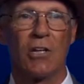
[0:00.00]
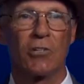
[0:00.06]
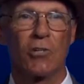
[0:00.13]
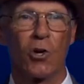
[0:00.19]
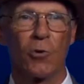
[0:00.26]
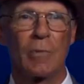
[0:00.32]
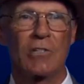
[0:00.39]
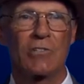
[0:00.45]

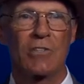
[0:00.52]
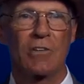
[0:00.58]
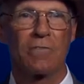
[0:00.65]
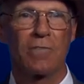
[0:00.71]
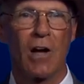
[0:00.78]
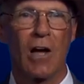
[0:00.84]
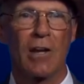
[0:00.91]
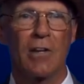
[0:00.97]
Don't miss the
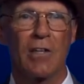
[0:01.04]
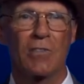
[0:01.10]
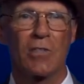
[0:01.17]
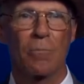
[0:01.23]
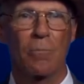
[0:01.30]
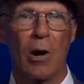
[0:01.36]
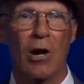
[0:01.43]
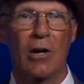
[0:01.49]
fun,
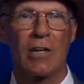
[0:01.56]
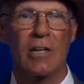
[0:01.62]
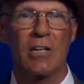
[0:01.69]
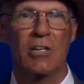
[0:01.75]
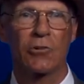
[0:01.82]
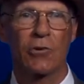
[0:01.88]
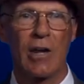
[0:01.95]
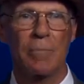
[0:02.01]
the
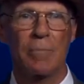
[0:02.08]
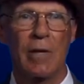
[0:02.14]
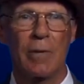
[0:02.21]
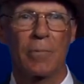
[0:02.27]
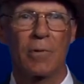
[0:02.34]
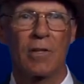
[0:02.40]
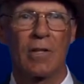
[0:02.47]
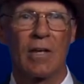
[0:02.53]
party, great
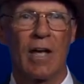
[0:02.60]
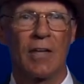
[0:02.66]
people,